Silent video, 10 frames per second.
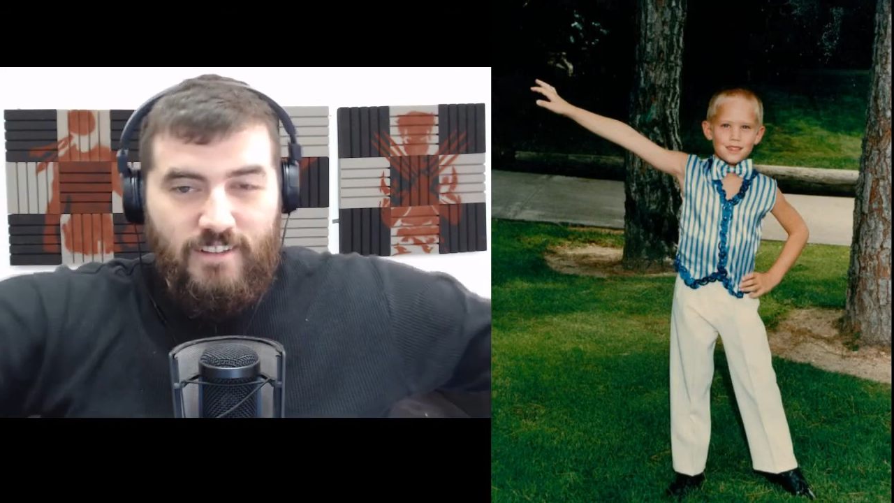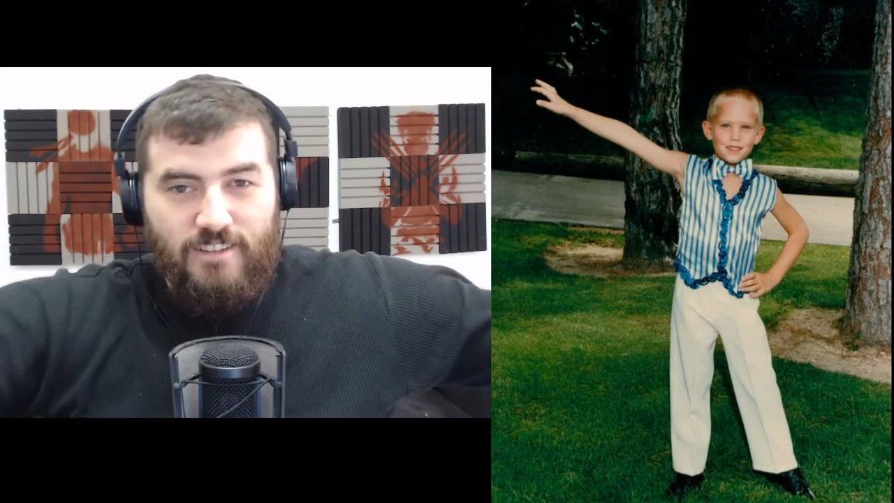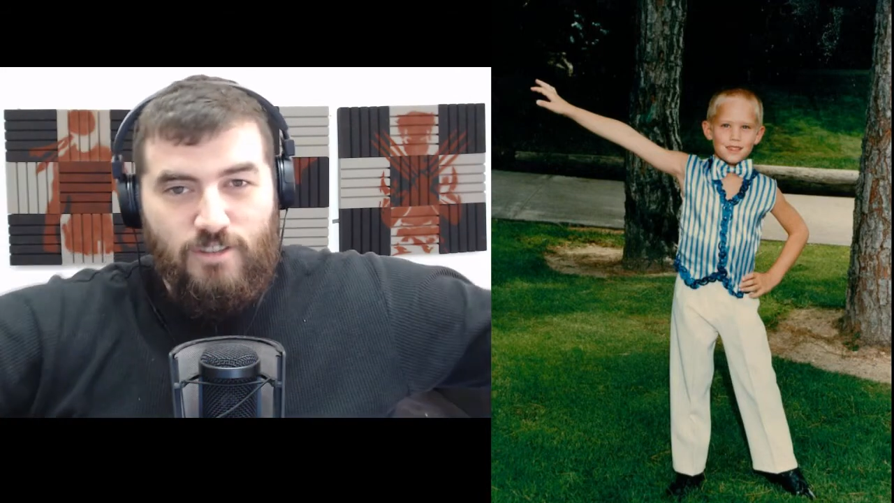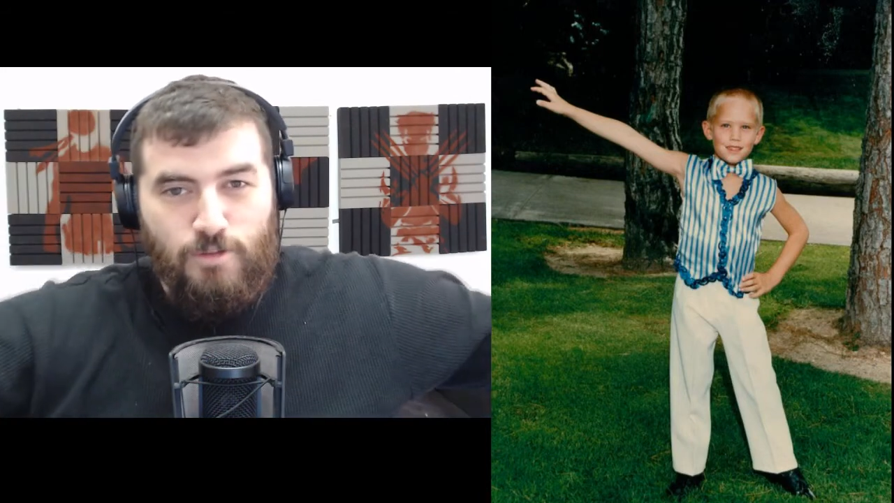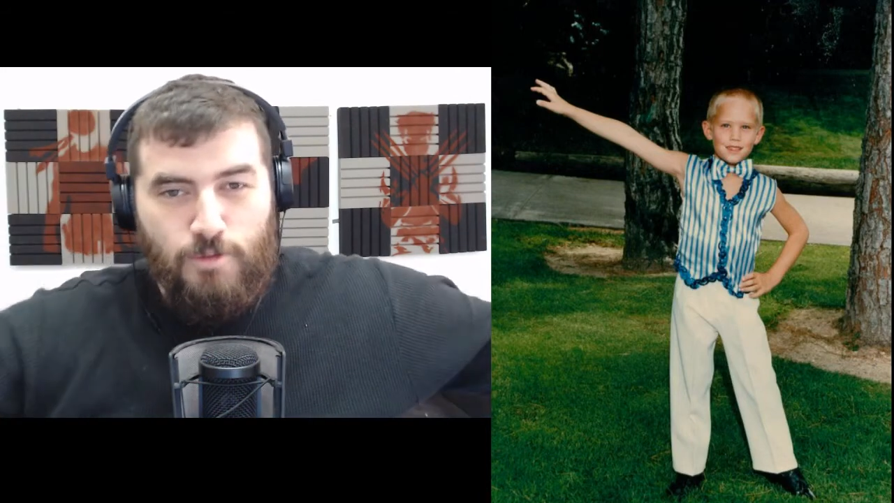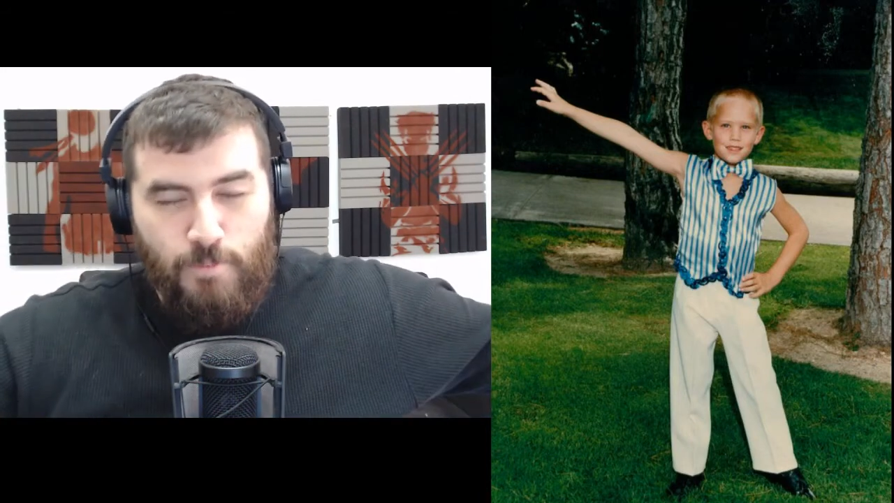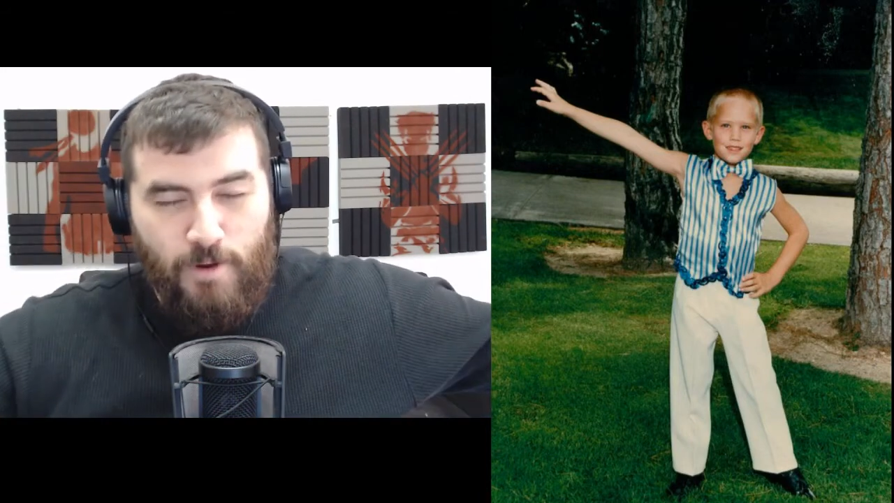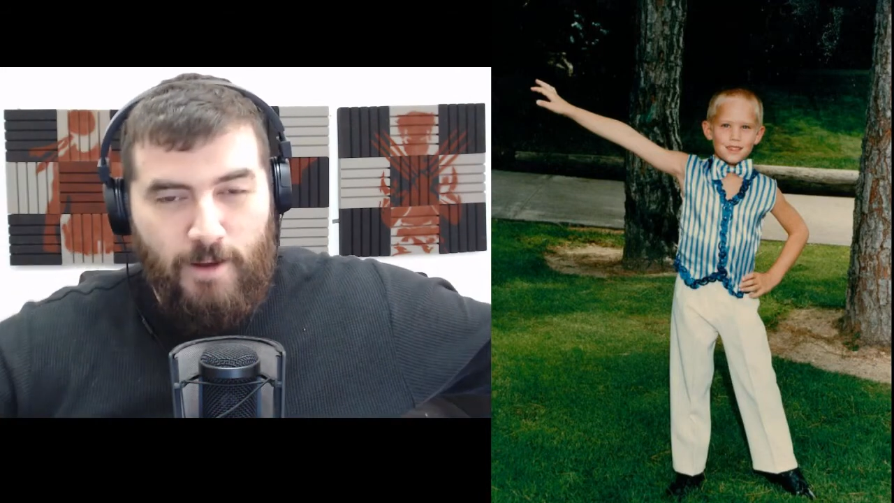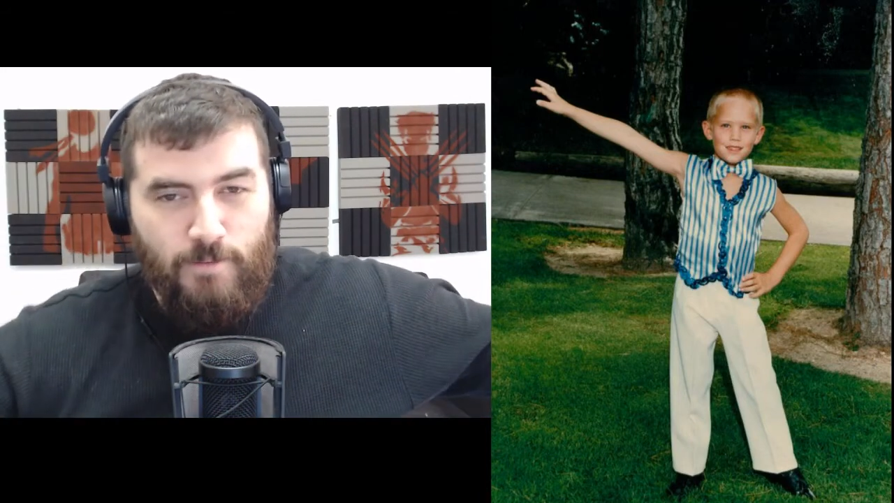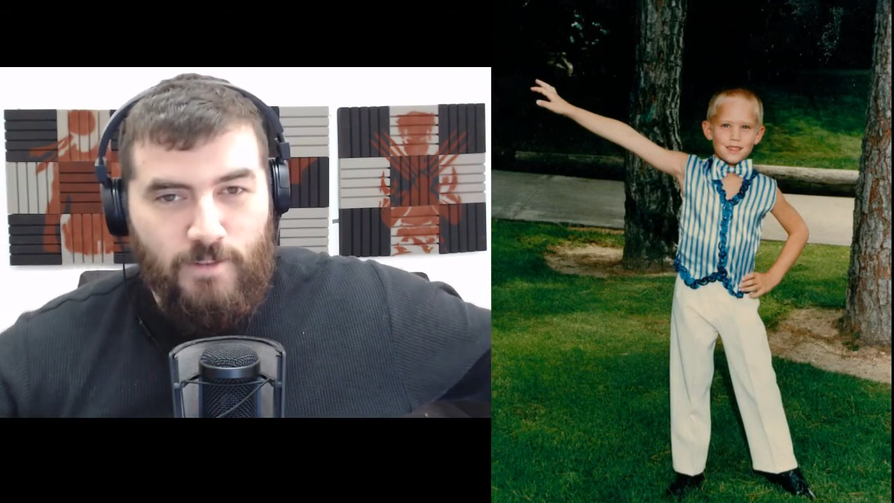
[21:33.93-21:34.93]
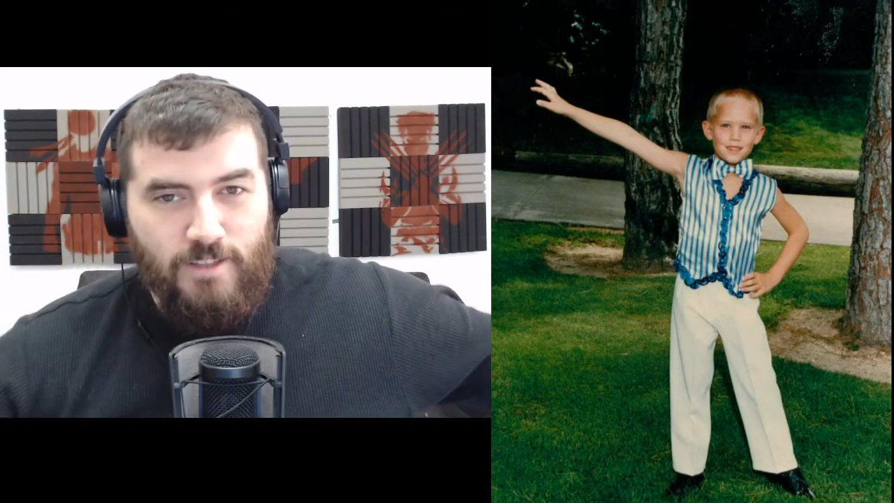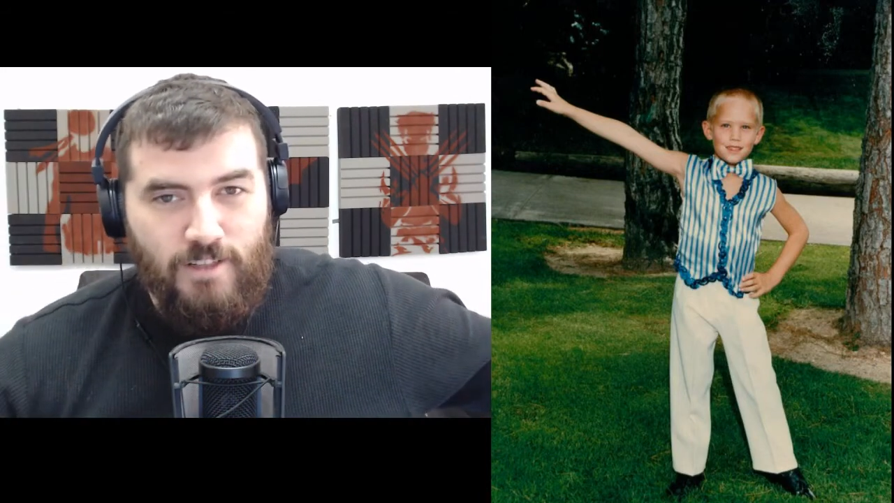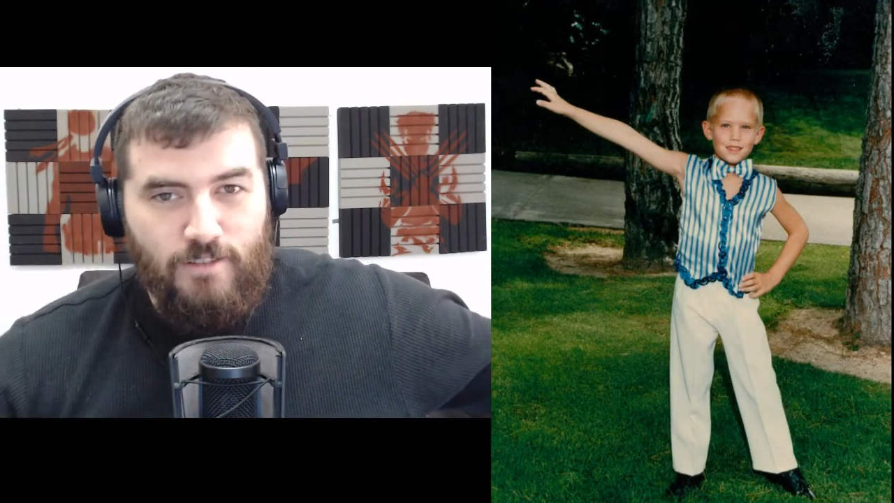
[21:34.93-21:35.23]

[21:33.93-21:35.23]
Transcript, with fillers: subscribe to us on